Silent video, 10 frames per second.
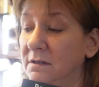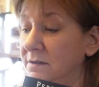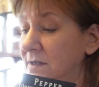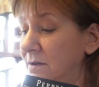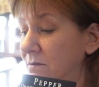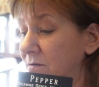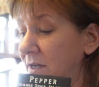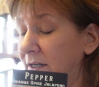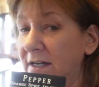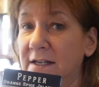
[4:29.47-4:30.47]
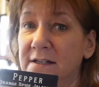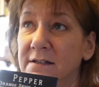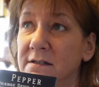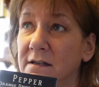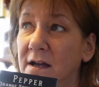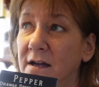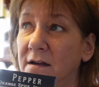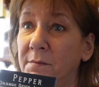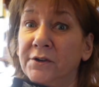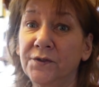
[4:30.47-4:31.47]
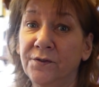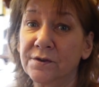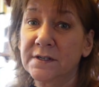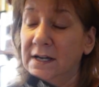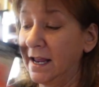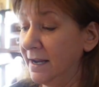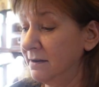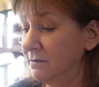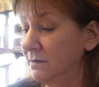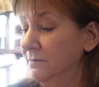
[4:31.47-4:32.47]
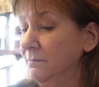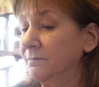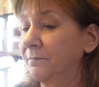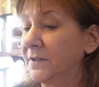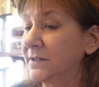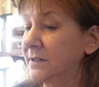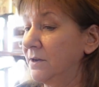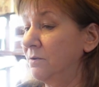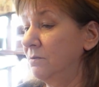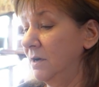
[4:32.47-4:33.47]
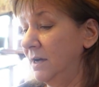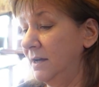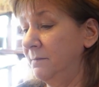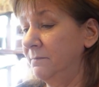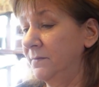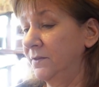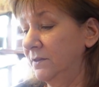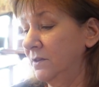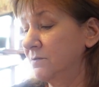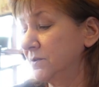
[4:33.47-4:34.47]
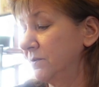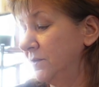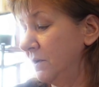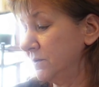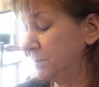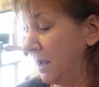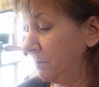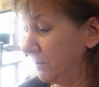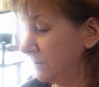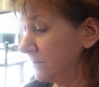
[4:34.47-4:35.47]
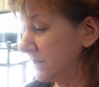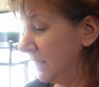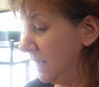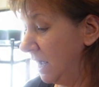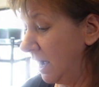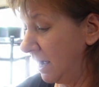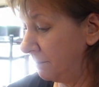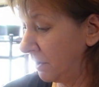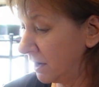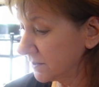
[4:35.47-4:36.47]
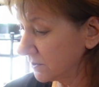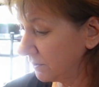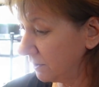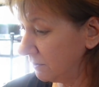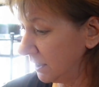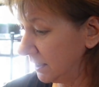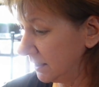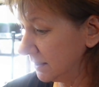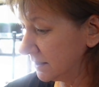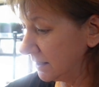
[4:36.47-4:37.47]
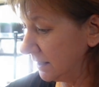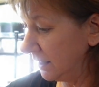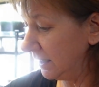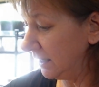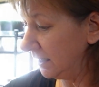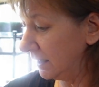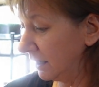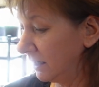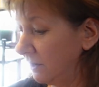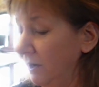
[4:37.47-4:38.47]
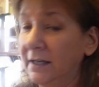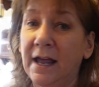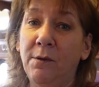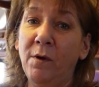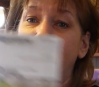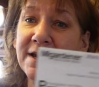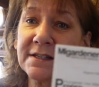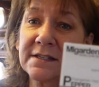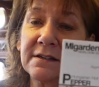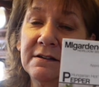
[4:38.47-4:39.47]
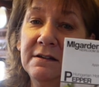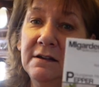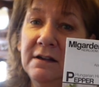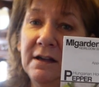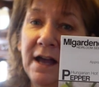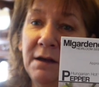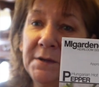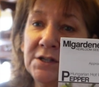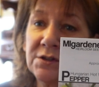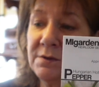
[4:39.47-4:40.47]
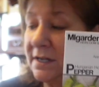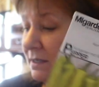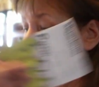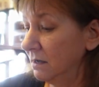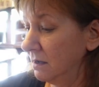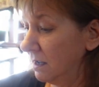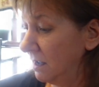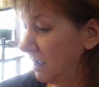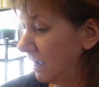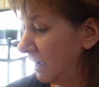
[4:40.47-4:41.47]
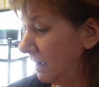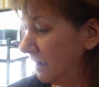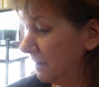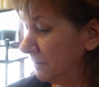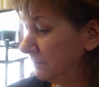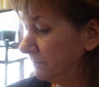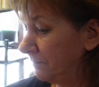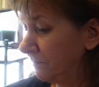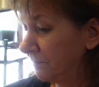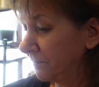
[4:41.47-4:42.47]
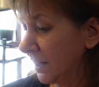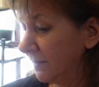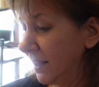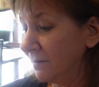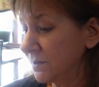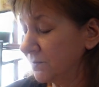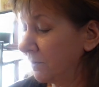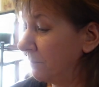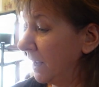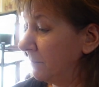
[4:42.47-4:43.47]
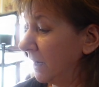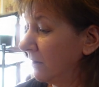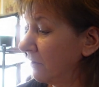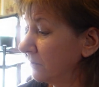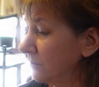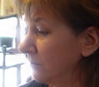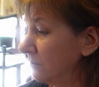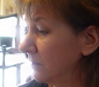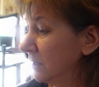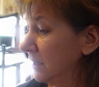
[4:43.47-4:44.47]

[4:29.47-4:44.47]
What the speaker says: So it is March 1st today. So those are those peppers. Also, there is the Hungarian hot wax I'll be doing. That's from M.I. Gardner.